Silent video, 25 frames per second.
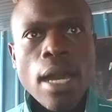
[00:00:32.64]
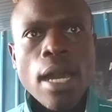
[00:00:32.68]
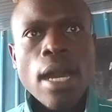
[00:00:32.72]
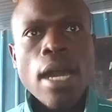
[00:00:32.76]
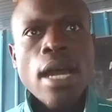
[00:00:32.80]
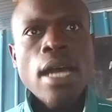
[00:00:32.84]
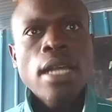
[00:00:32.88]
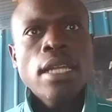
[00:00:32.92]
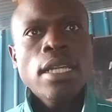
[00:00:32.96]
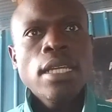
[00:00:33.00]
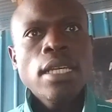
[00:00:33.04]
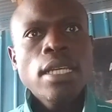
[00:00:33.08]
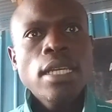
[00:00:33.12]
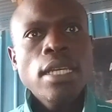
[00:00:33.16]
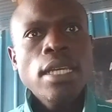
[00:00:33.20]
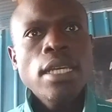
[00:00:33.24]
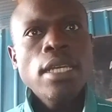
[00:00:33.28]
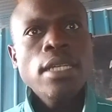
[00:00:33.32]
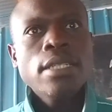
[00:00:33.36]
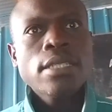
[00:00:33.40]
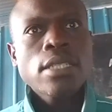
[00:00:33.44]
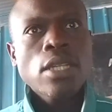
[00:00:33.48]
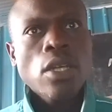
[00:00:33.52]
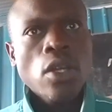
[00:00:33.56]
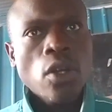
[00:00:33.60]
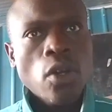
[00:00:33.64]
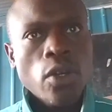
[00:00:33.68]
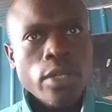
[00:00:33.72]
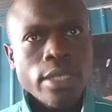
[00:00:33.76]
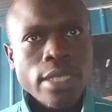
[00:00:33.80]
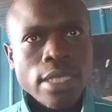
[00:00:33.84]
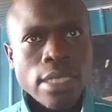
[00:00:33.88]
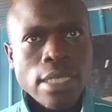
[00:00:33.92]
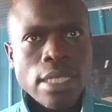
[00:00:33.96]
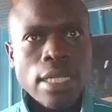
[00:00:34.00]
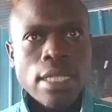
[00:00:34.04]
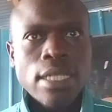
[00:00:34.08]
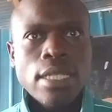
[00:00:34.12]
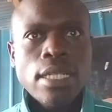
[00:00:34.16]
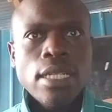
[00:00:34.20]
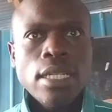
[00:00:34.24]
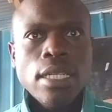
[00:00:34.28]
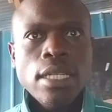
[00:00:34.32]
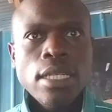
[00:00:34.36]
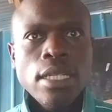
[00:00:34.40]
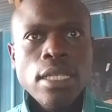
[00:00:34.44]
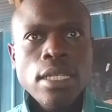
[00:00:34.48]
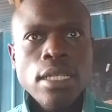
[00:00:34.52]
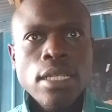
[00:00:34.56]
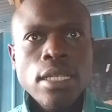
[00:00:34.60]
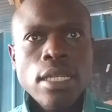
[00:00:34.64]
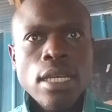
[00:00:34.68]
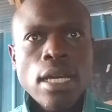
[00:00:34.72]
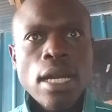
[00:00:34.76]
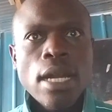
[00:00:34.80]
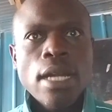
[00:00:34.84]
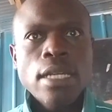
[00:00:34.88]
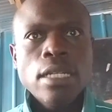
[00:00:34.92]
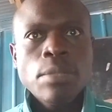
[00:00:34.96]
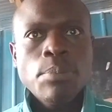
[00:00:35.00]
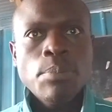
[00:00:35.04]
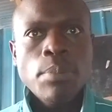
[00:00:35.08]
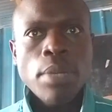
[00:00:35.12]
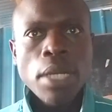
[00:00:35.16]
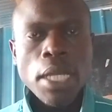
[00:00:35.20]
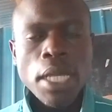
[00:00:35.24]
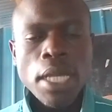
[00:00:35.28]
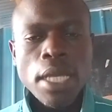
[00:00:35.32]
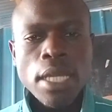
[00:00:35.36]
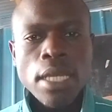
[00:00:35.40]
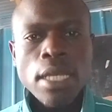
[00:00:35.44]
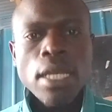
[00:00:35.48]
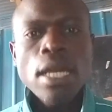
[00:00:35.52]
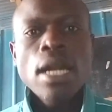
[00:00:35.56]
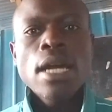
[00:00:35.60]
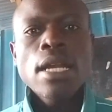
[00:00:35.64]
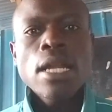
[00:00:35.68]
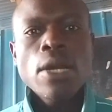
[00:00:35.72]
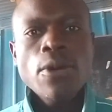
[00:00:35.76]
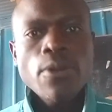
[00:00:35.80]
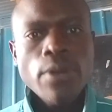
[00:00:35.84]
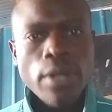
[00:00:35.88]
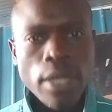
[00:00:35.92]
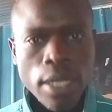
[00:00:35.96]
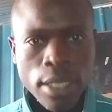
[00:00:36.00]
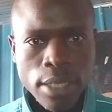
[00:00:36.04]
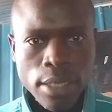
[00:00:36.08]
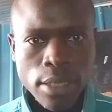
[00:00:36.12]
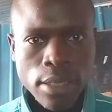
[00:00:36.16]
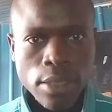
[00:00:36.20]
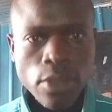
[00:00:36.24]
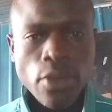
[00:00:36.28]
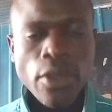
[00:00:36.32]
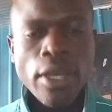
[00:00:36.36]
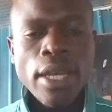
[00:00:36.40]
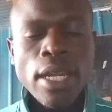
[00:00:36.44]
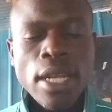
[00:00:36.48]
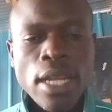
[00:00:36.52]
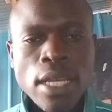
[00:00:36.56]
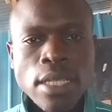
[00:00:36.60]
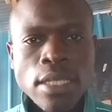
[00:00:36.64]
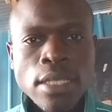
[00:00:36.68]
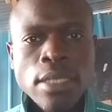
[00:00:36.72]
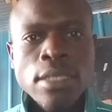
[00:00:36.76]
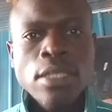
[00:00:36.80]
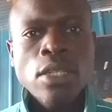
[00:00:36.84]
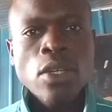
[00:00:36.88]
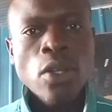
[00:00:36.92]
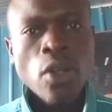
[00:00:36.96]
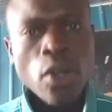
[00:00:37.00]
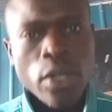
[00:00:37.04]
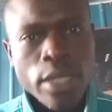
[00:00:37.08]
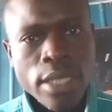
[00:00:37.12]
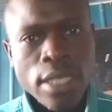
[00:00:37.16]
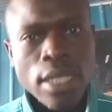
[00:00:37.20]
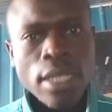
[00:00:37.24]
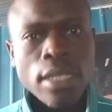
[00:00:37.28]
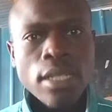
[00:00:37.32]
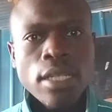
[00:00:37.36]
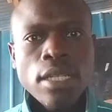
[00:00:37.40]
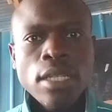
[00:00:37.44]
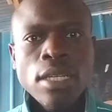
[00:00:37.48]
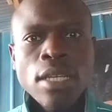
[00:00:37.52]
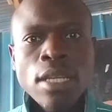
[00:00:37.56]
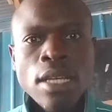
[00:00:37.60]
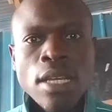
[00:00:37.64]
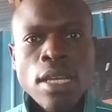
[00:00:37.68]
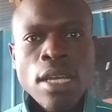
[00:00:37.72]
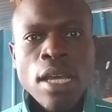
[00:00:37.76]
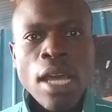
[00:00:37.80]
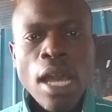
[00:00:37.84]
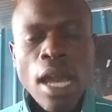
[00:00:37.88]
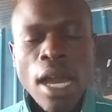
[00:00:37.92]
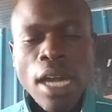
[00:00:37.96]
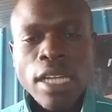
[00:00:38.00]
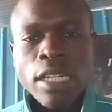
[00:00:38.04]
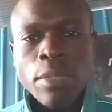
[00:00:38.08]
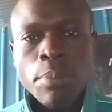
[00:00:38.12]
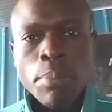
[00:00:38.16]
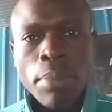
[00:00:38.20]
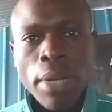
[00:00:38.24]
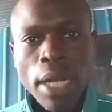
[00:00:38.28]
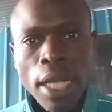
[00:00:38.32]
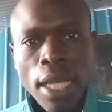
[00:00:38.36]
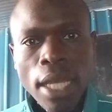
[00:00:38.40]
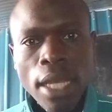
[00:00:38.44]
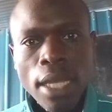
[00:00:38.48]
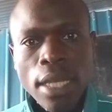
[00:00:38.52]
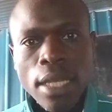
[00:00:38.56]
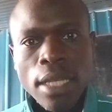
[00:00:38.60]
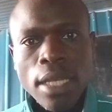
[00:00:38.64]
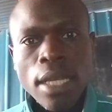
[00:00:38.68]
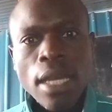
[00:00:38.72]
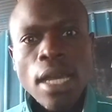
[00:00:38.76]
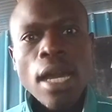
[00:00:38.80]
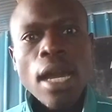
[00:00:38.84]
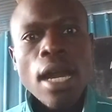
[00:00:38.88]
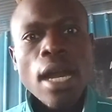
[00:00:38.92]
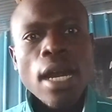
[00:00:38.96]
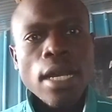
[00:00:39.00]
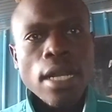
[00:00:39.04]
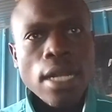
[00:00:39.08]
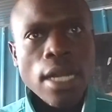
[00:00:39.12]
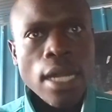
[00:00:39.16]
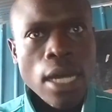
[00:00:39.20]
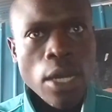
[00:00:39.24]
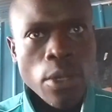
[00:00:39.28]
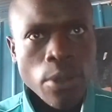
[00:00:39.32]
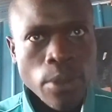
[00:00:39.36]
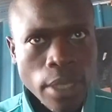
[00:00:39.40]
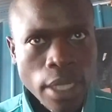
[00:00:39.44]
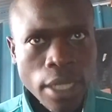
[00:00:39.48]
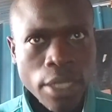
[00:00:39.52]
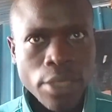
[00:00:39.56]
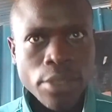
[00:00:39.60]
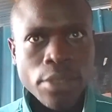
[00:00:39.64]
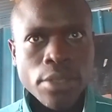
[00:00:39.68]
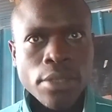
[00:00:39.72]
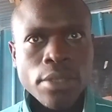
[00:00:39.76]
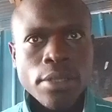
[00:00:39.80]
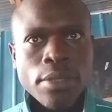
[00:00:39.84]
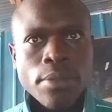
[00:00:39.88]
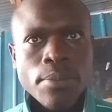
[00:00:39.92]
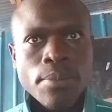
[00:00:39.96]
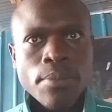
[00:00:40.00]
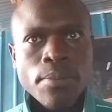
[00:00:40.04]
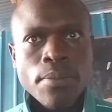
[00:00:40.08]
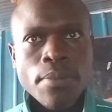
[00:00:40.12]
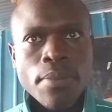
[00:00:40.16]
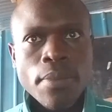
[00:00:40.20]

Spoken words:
And it's constantly at play around us. So energy is constantly at play around us.